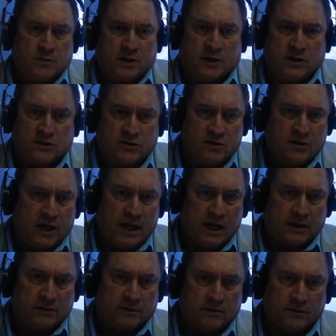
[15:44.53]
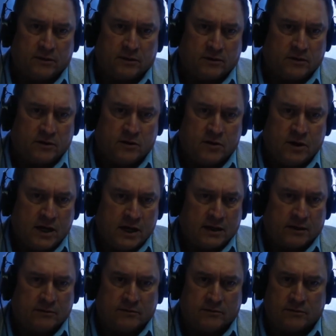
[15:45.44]
Because you can't you
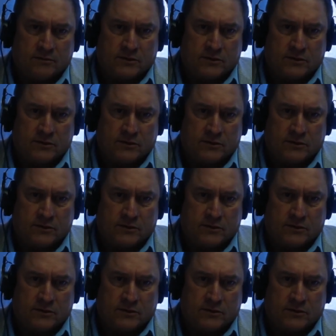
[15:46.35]
can't